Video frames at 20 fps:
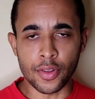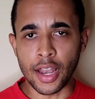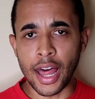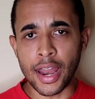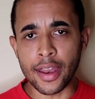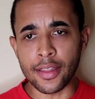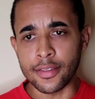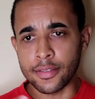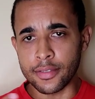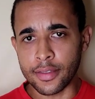a
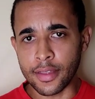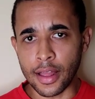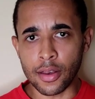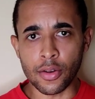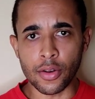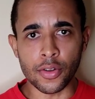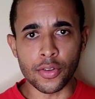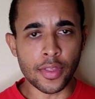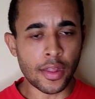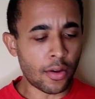lot of
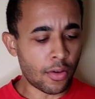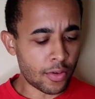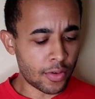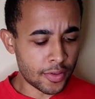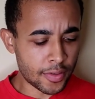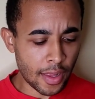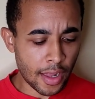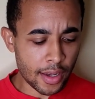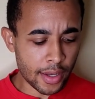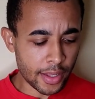sellers that are
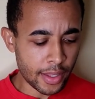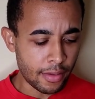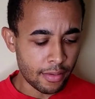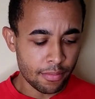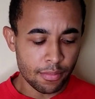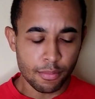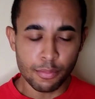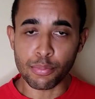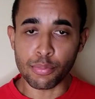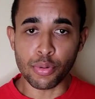selling
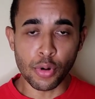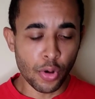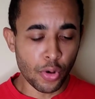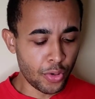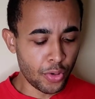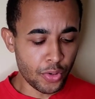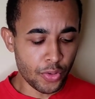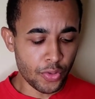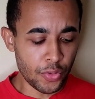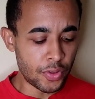
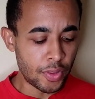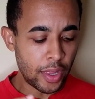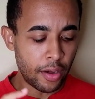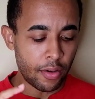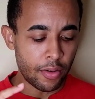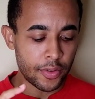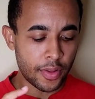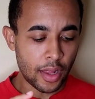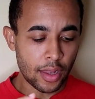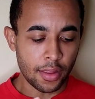produce, that
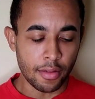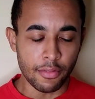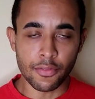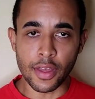are selling